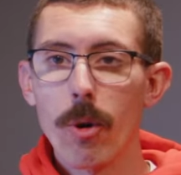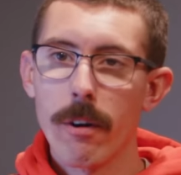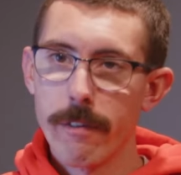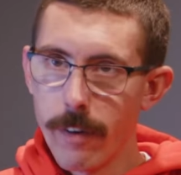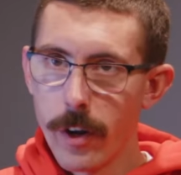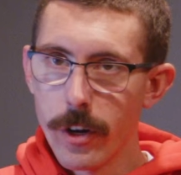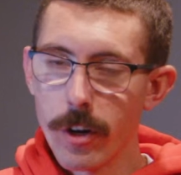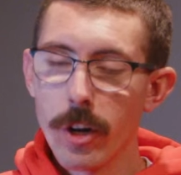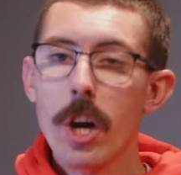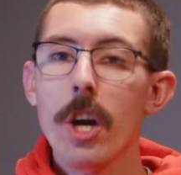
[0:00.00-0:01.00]
or a
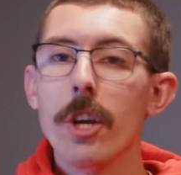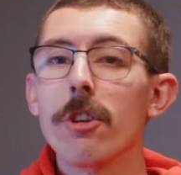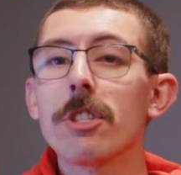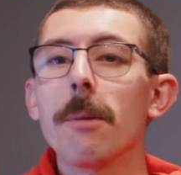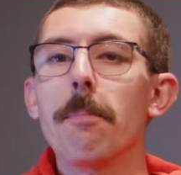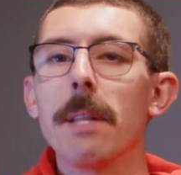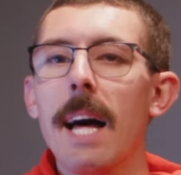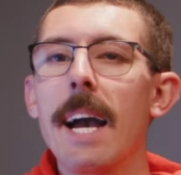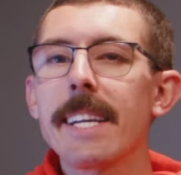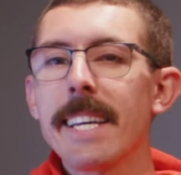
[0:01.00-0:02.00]
funder, you're
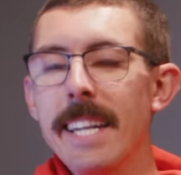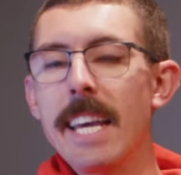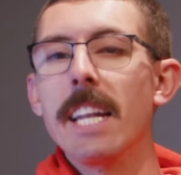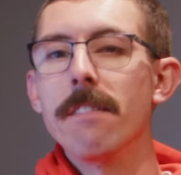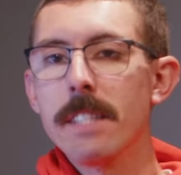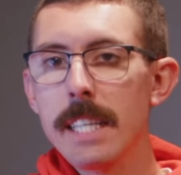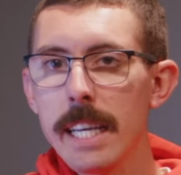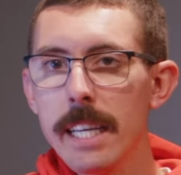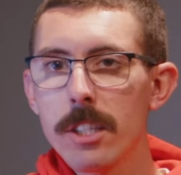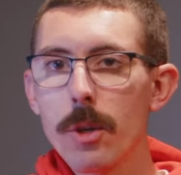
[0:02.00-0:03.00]
supplying an
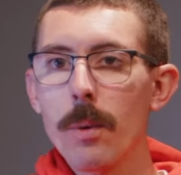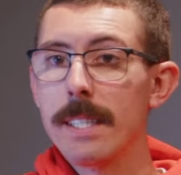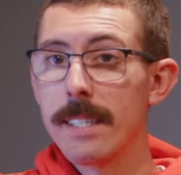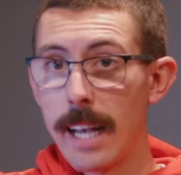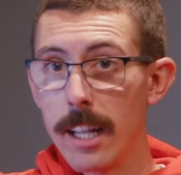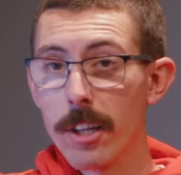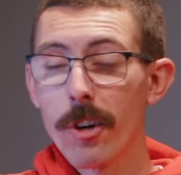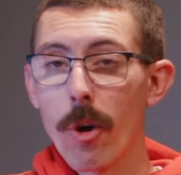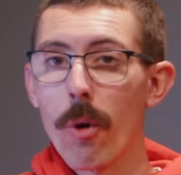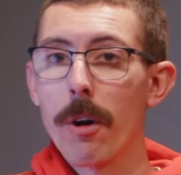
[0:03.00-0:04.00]
NFT to a
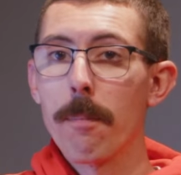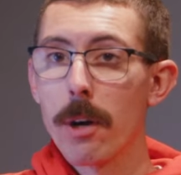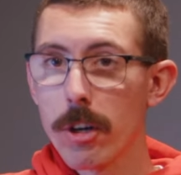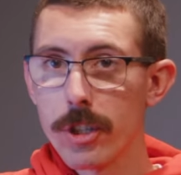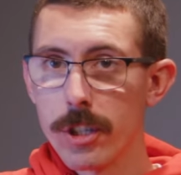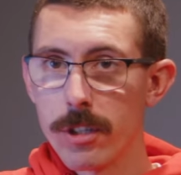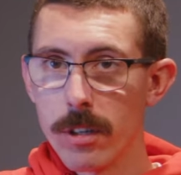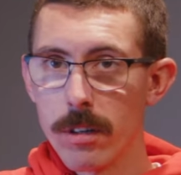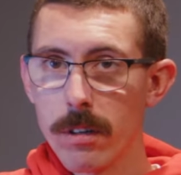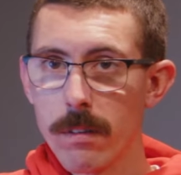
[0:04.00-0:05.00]
seller or a
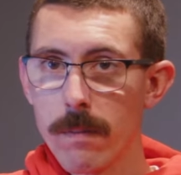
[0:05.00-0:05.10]
purchaser.